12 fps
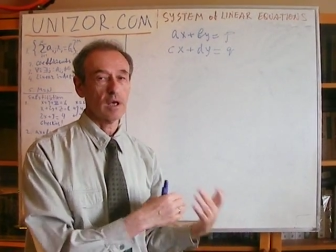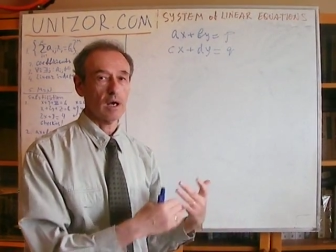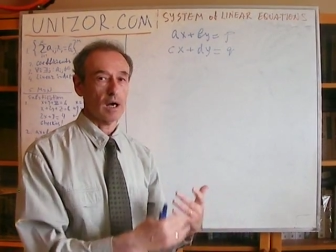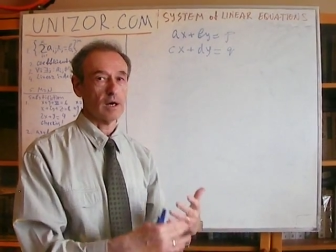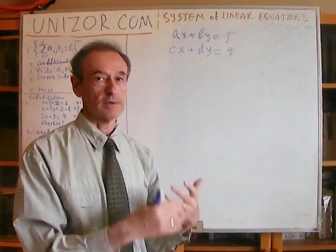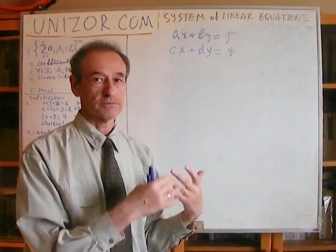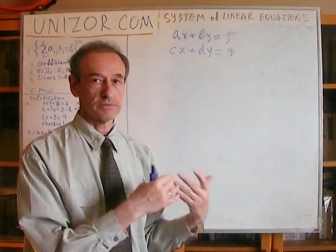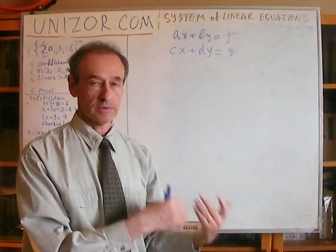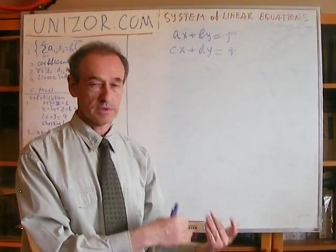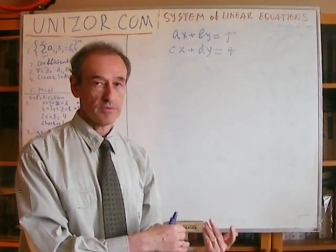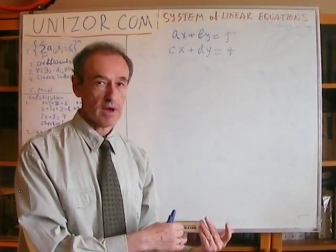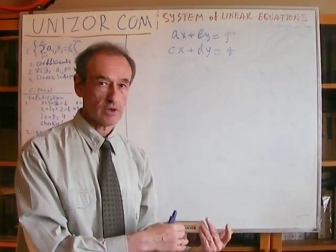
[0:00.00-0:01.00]
of the
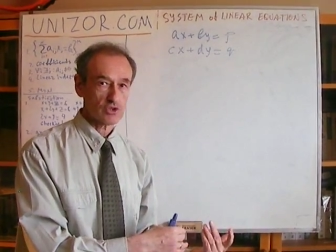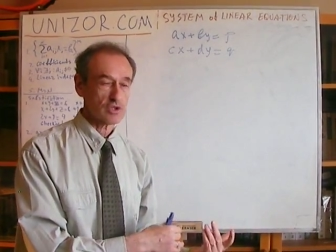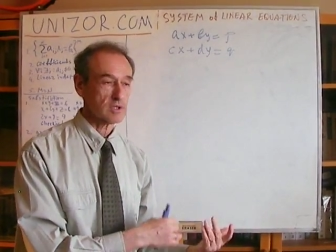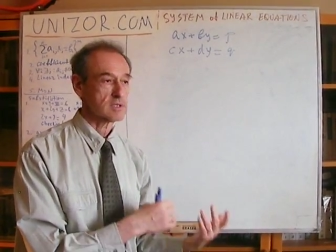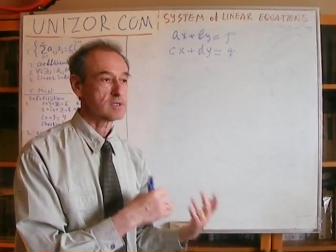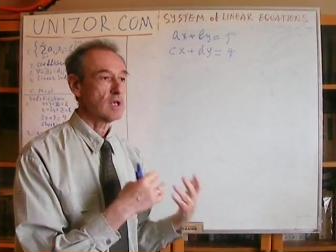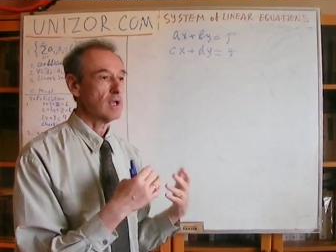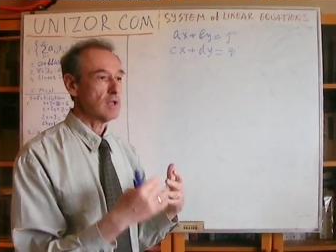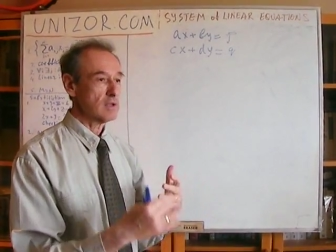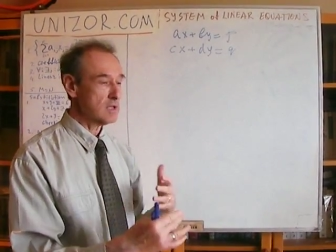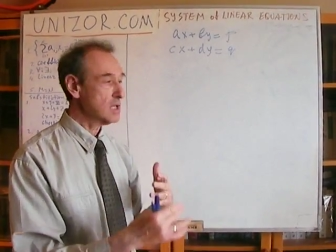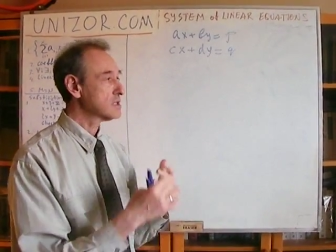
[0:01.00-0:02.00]
functions.
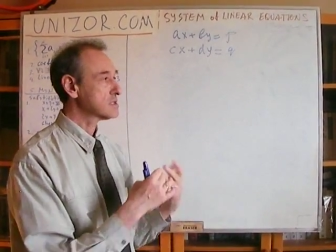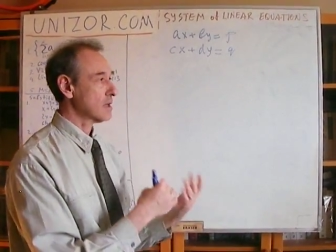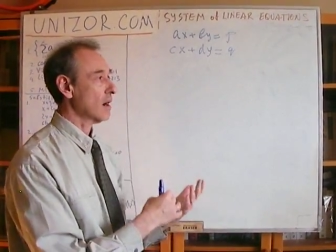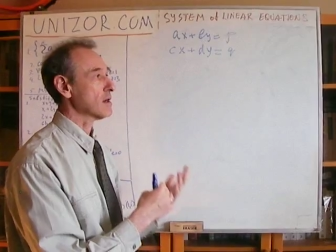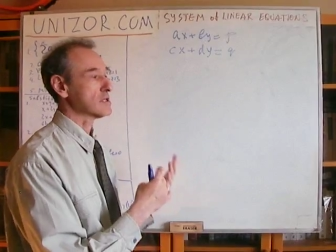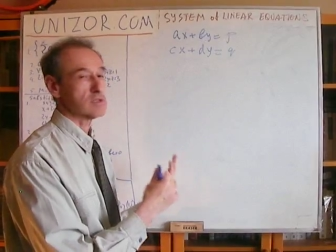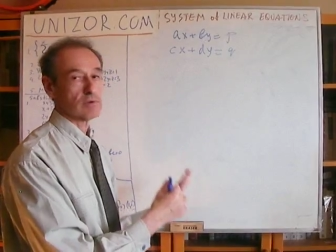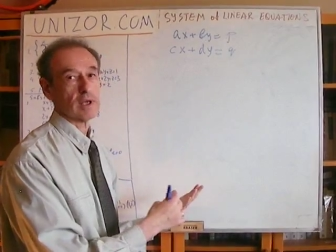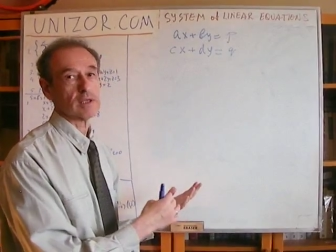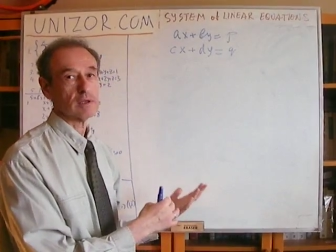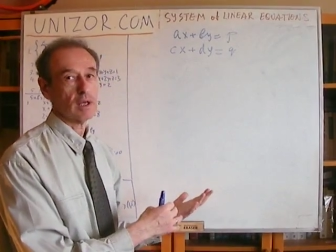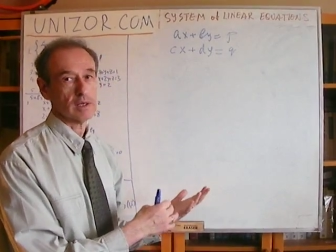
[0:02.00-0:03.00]
These are
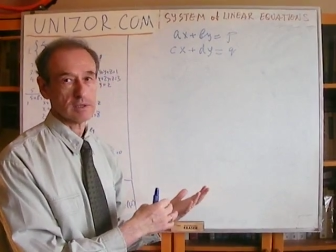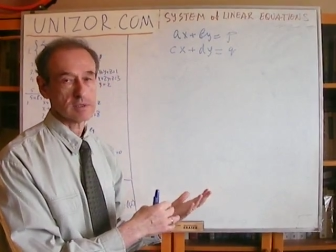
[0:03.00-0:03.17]
straight lines.